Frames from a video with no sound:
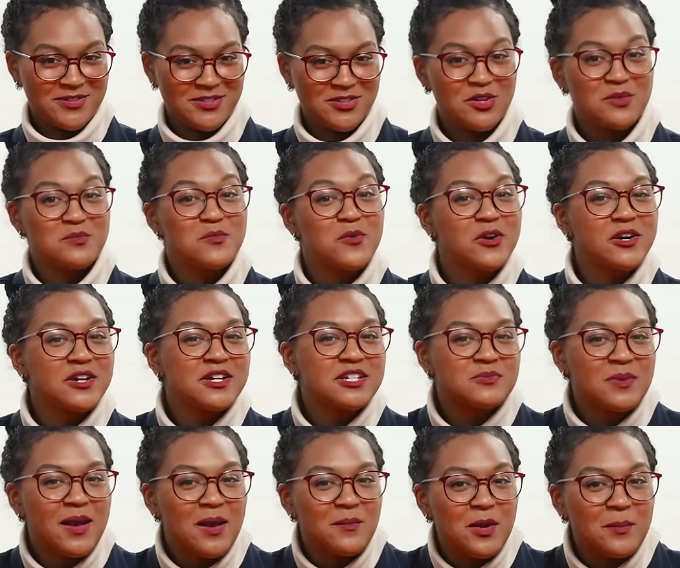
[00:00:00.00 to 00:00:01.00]
your mortgage
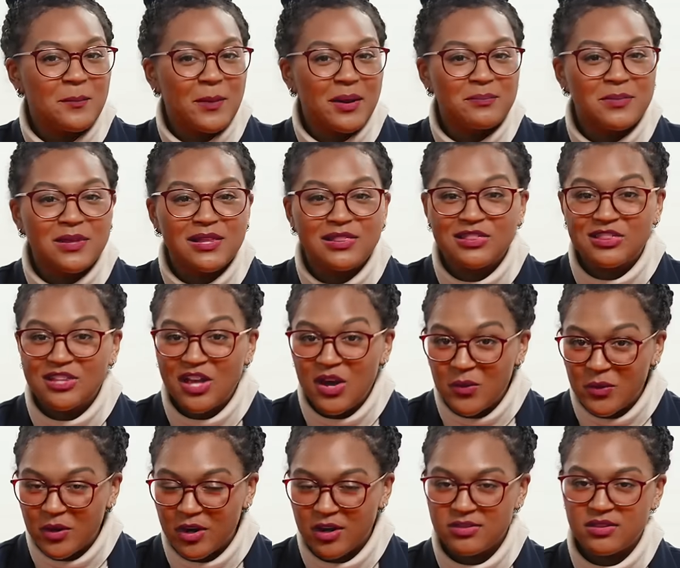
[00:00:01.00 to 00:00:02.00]
payment might be
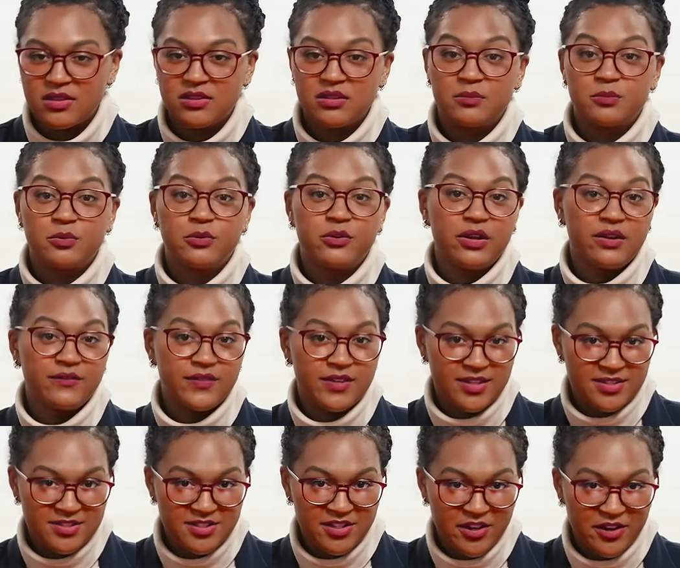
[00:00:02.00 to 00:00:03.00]
lower than the
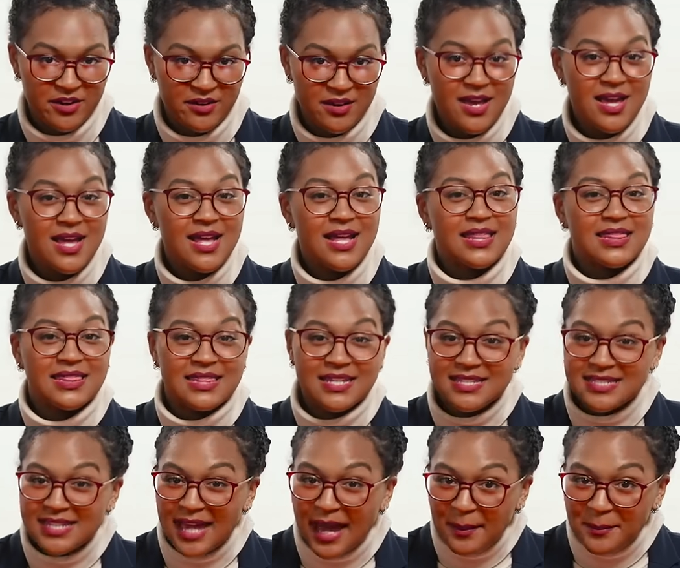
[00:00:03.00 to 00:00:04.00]
previous year. This
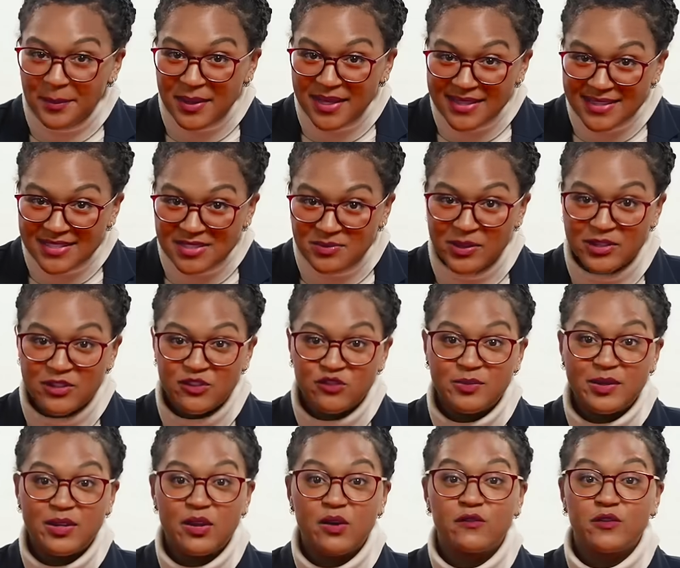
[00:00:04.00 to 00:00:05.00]
happens when you've
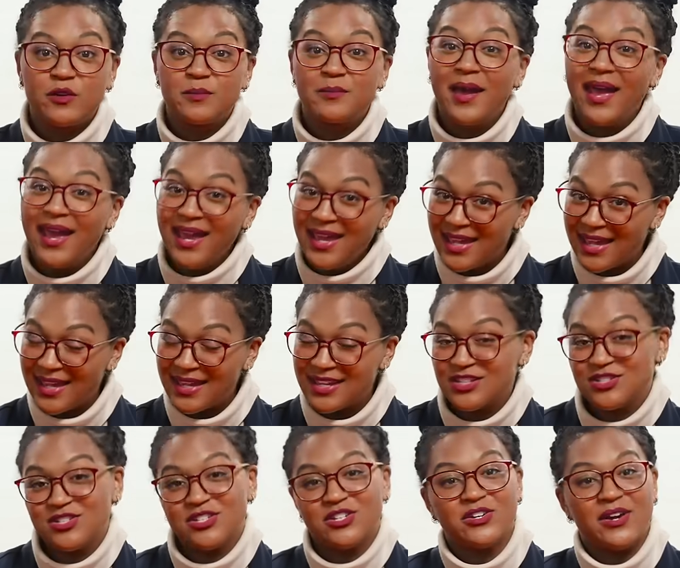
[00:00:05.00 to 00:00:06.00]
been overpaying
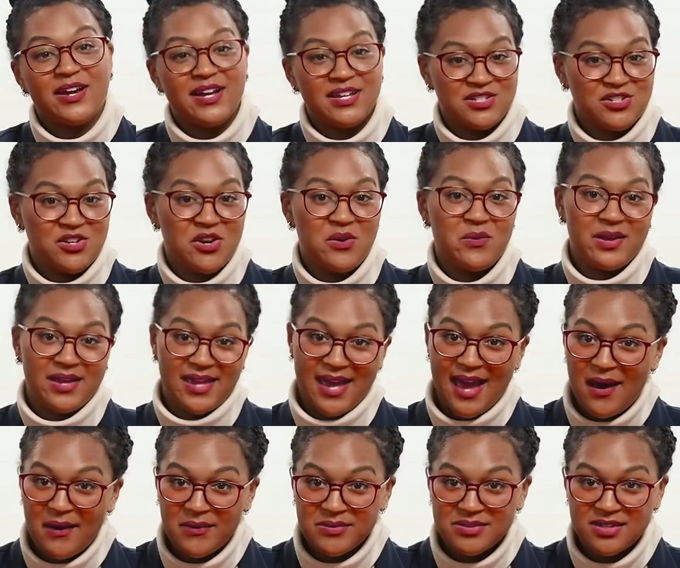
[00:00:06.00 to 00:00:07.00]
into your escrow
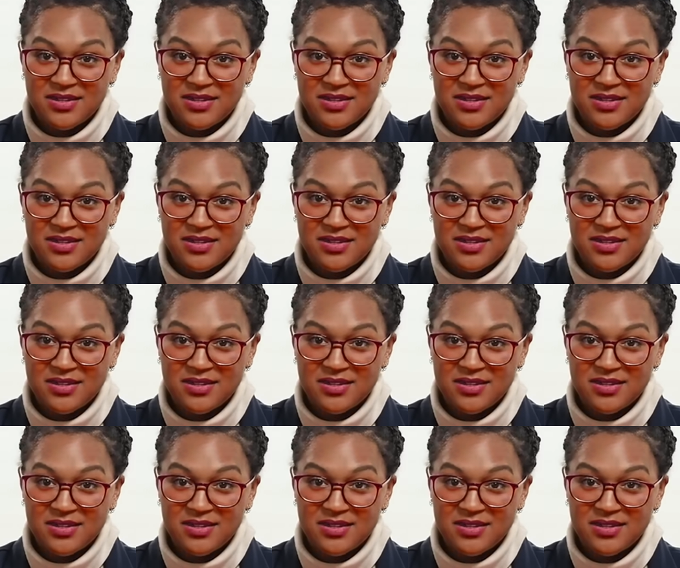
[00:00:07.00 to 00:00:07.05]
account.